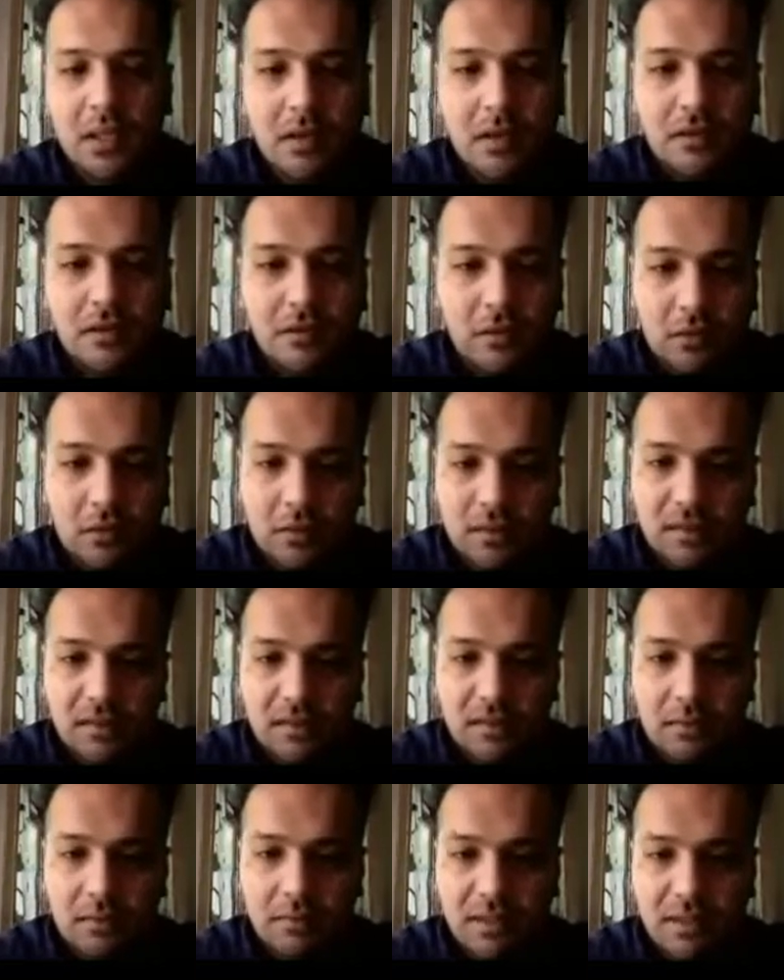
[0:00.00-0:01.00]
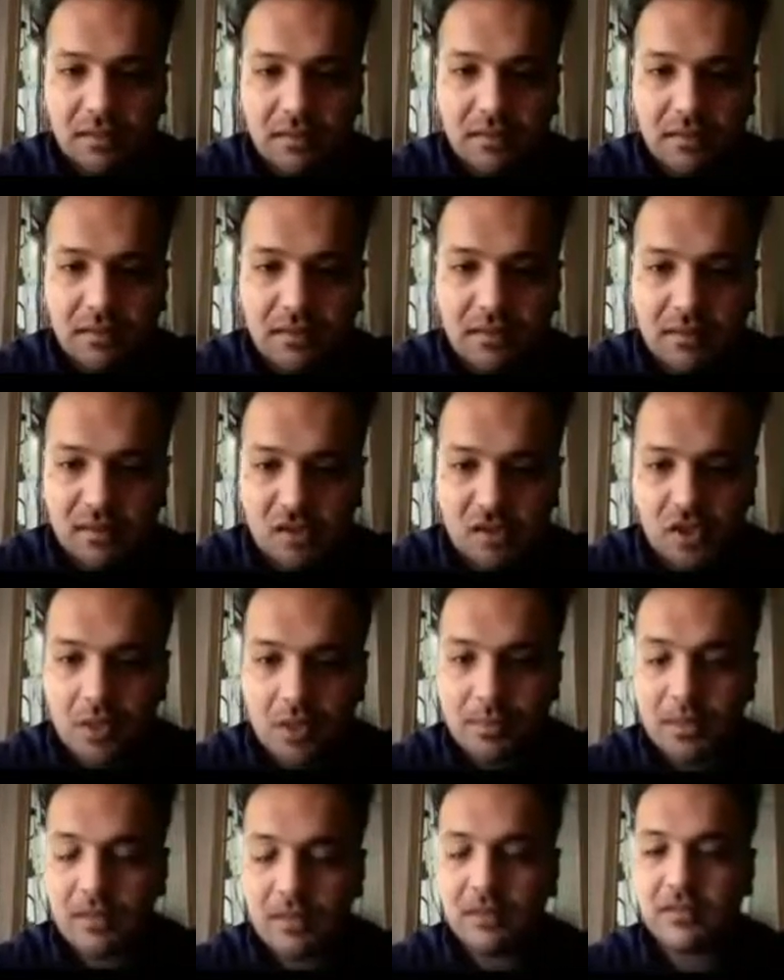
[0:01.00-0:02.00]
So these are the masons just
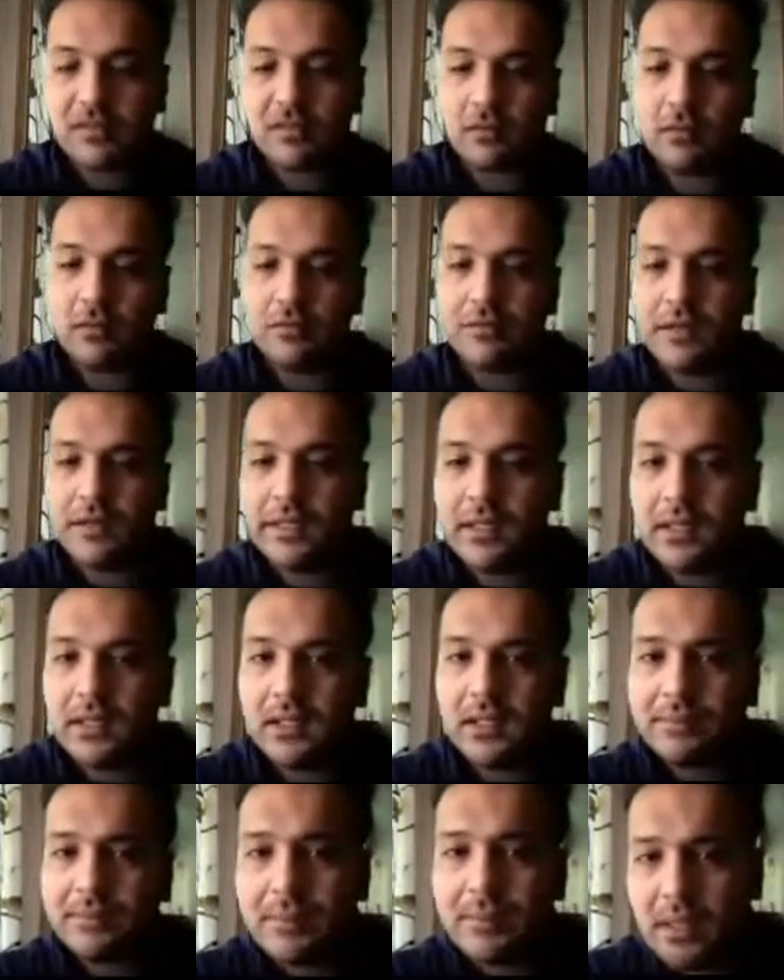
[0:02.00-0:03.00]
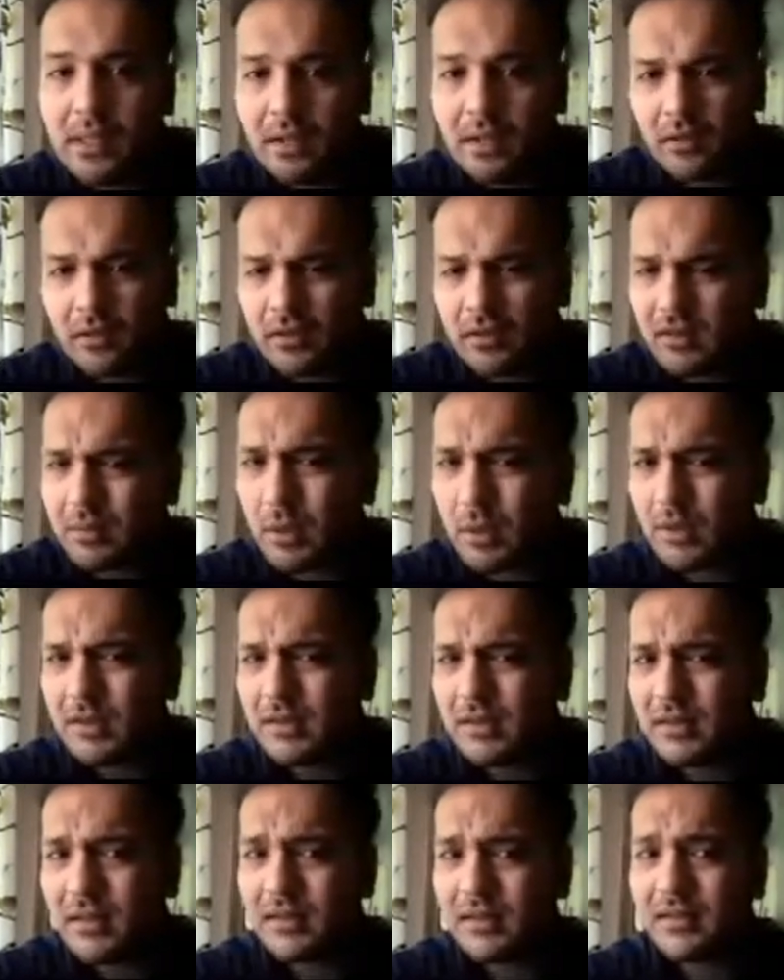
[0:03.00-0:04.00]
shaping the stone finally. So this process
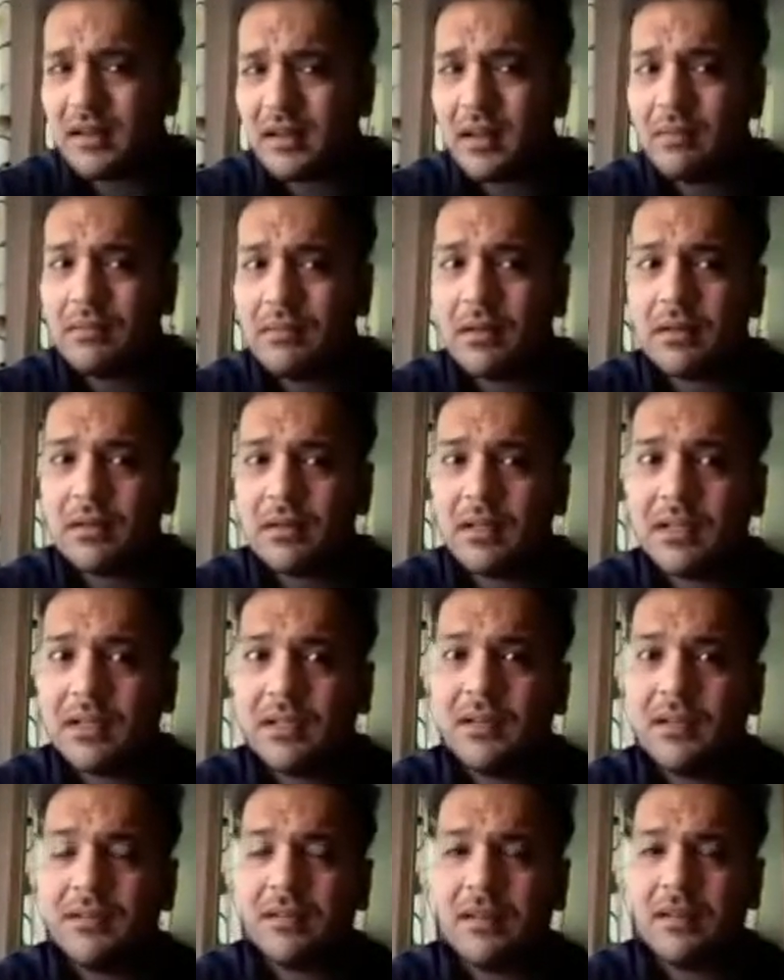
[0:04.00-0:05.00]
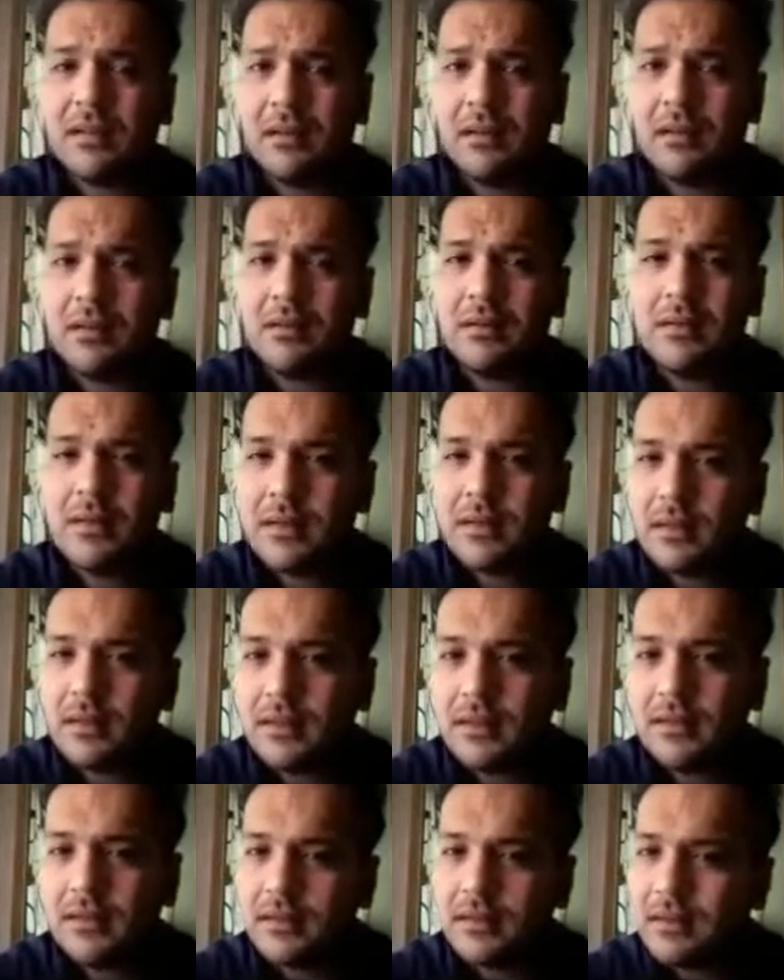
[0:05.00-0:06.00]
takes time, but it gives a really,
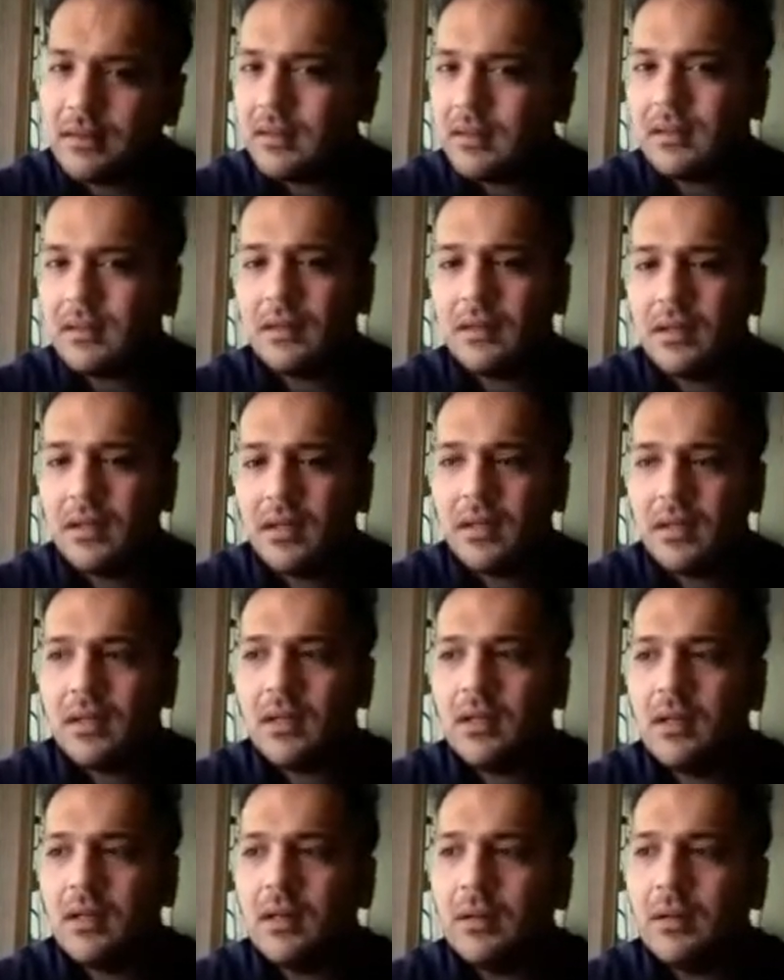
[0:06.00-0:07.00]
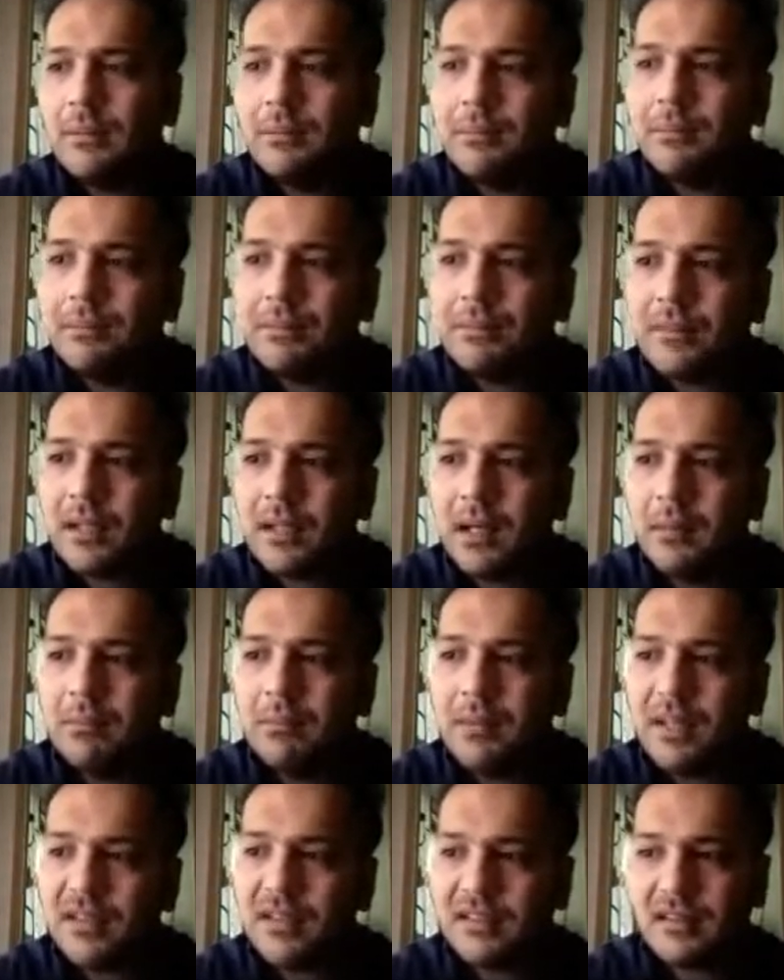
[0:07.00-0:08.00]
really
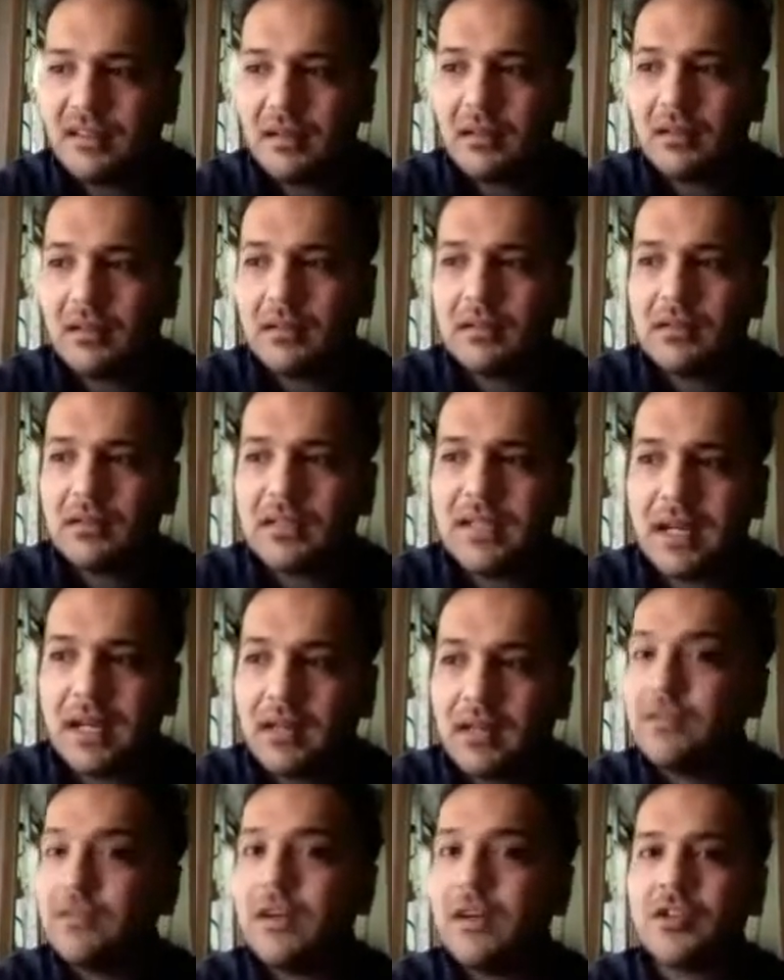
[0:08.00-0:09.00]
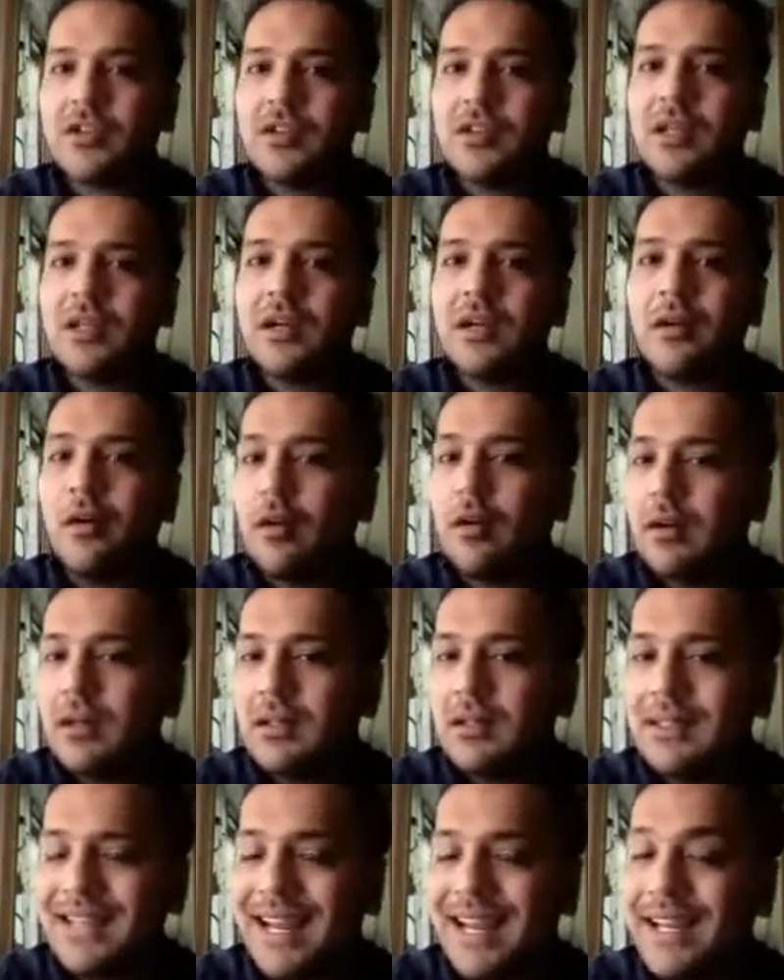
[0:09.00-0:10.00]
amazing satisfaction that
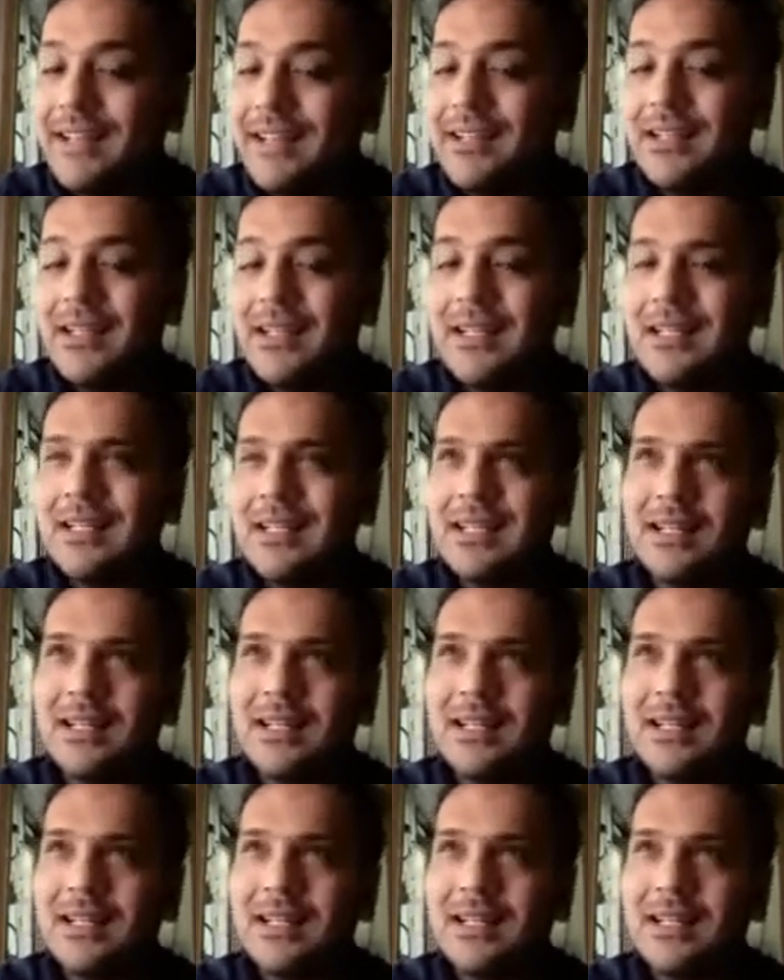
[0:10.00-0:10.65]
19%